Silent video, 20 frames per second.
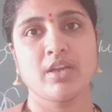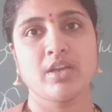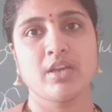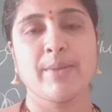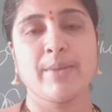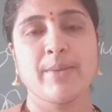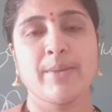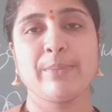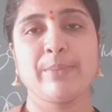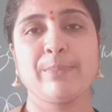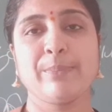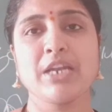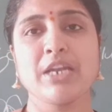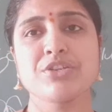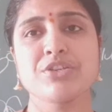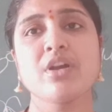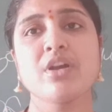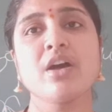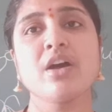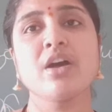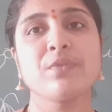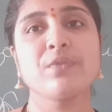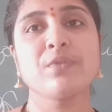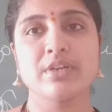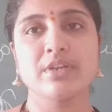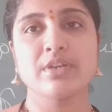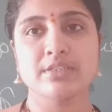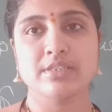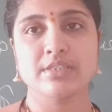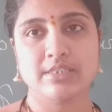Preparation of
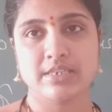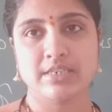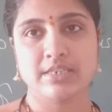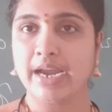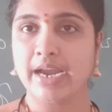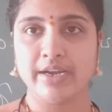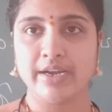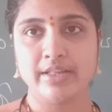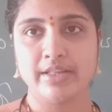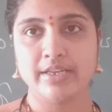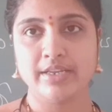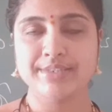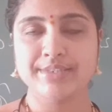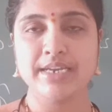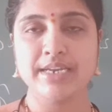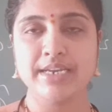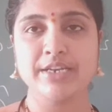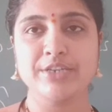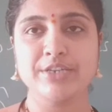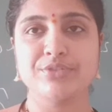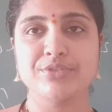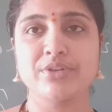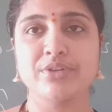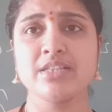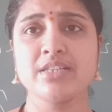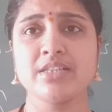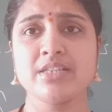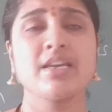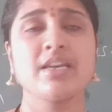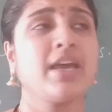slide, isn't it,
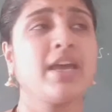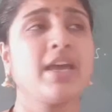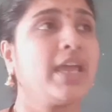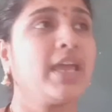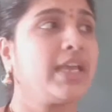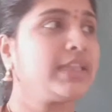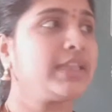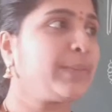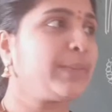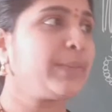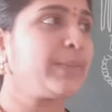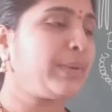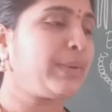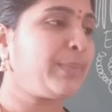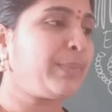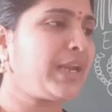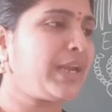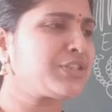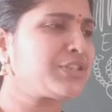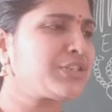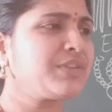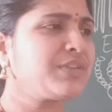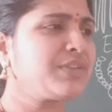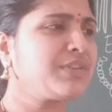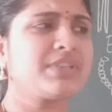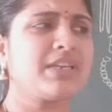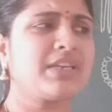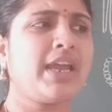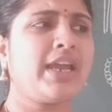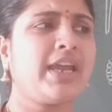students? In the preparation of
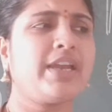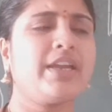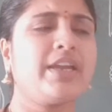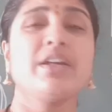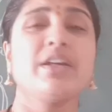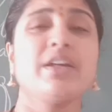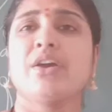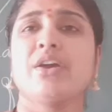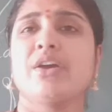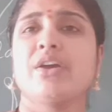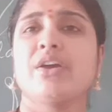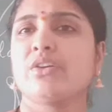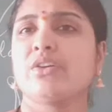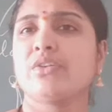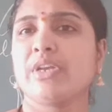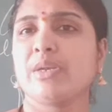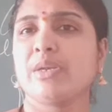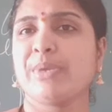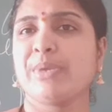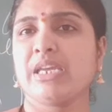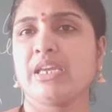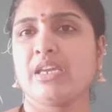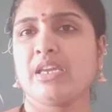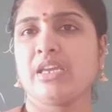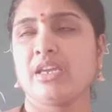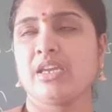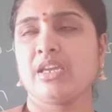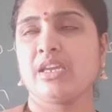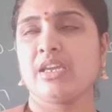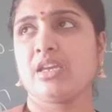slide, you will
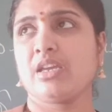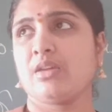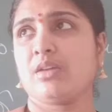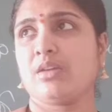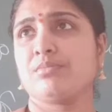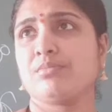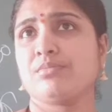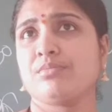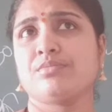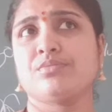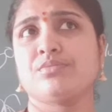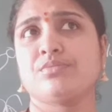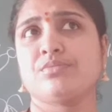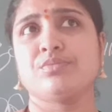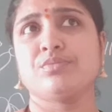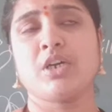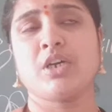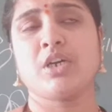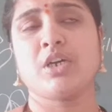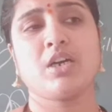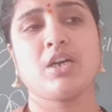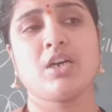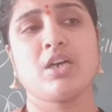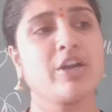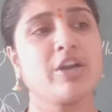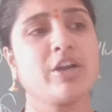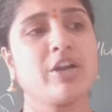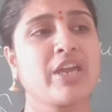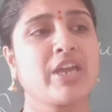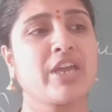be what
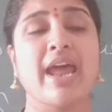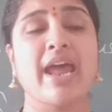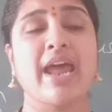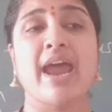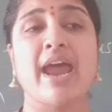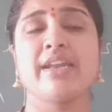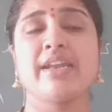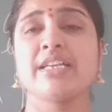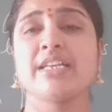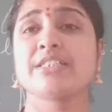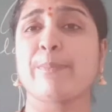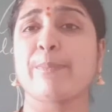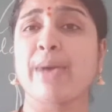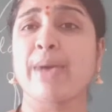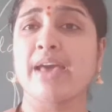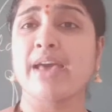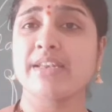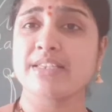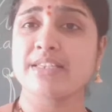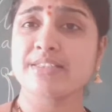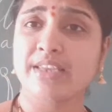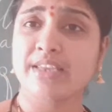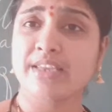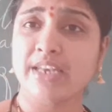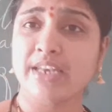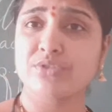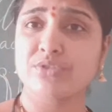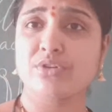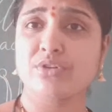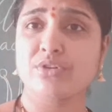you are adding: Japanese
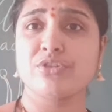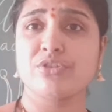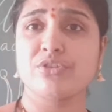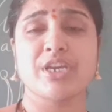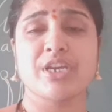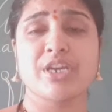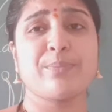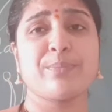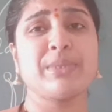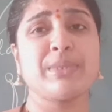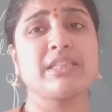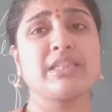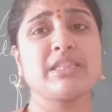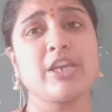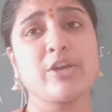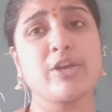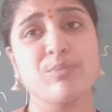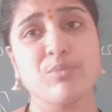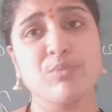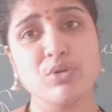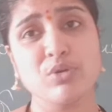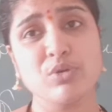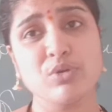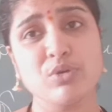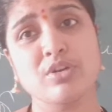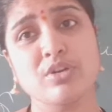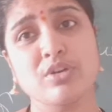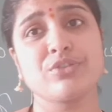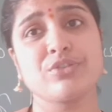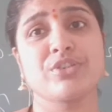green solution, methylene blue
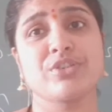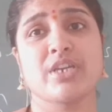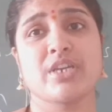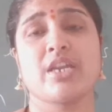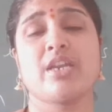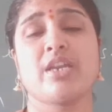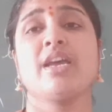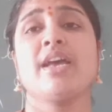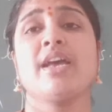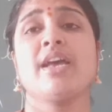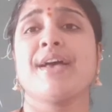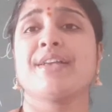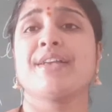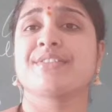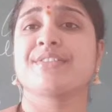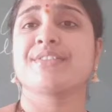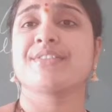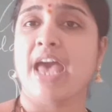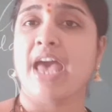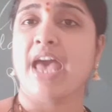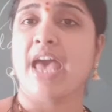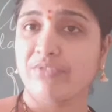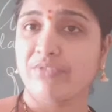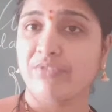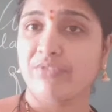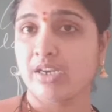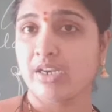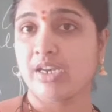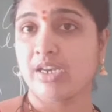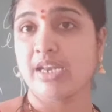solution,
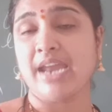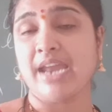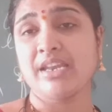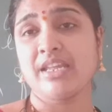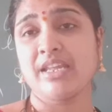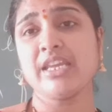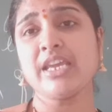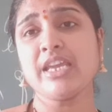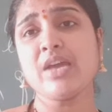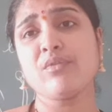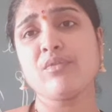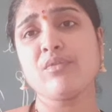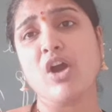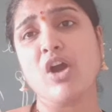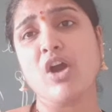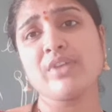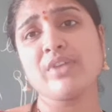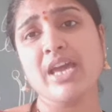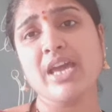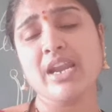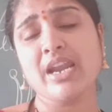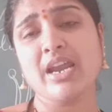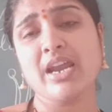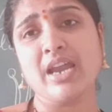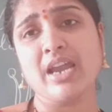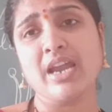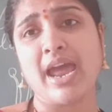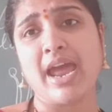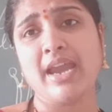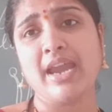saffron in, and here what we are
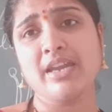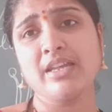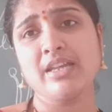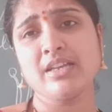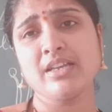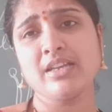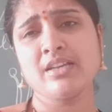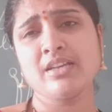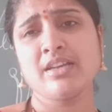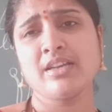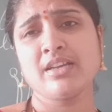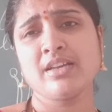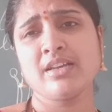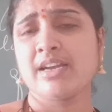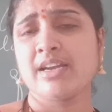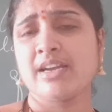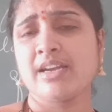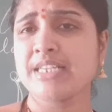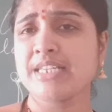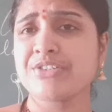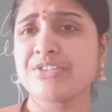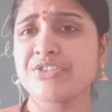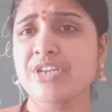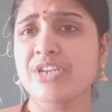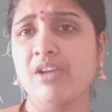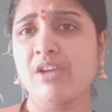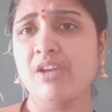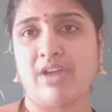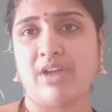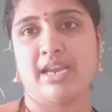adding:
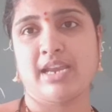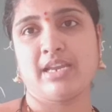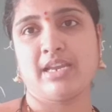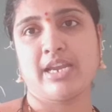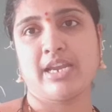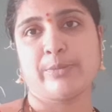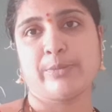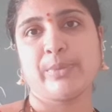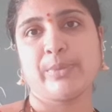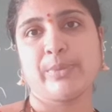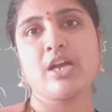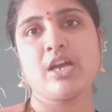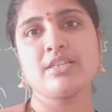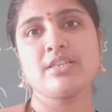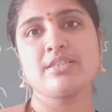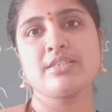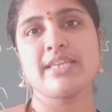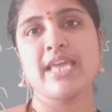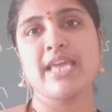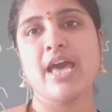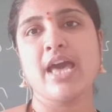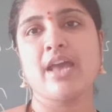crystal violet, because they are